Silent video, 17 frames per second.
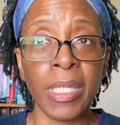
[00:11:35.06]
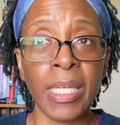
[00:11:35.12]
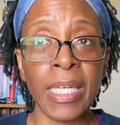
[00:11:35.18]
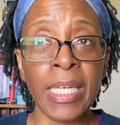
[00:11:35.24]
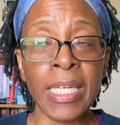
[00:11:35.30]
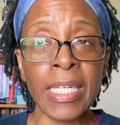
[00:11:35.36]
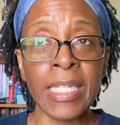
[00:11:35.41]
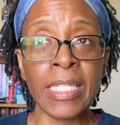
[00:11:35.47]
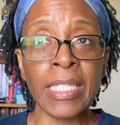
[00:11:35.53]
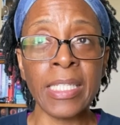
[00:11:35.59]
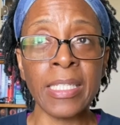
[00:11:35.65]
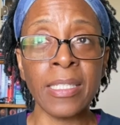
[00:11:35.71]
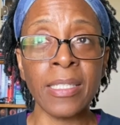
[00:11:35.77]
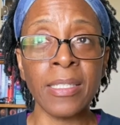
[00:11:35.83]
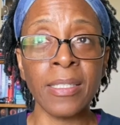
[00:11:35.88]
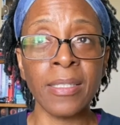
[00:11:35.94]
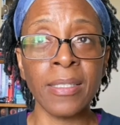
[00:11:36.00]

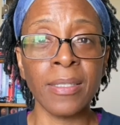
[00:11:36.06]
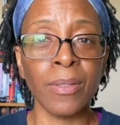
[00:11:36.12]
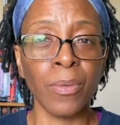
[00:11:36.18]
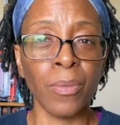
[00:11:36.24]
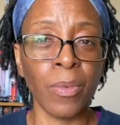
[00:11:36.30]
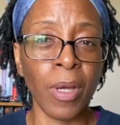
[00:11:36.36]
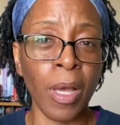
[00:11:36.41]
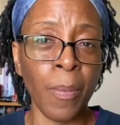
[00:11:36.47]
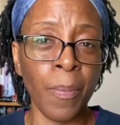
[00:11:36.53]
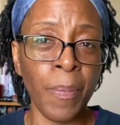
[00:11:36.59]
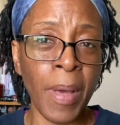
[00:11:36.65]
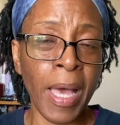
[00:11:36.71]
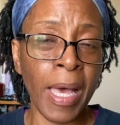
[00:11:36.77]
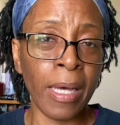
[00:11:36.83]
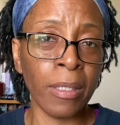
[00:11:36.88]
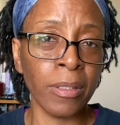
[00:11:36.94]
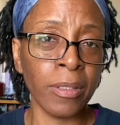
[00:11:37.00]
is
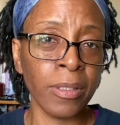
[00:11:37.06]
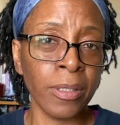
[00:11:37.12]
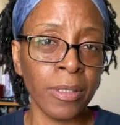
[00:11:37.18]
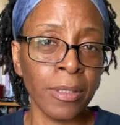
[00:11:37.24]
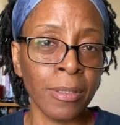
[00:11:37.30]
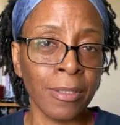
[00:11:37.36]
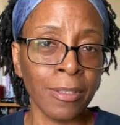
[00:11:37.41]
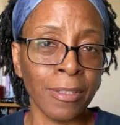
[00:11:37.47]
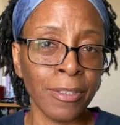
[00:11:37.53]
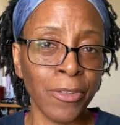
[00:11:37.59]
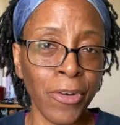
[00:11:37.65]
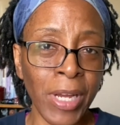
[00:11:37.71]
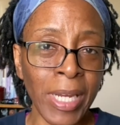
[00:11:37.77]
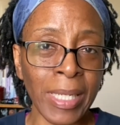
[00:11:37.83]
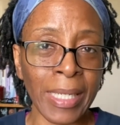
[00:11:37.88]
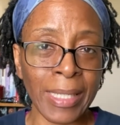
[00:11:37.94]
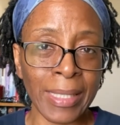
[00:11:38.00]
about
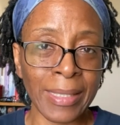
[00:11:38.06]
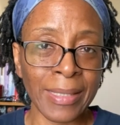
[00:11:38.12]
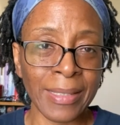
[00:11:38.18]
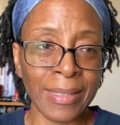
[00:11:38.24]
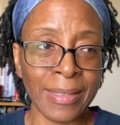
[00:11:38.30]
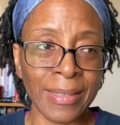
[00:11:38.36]
Greenland.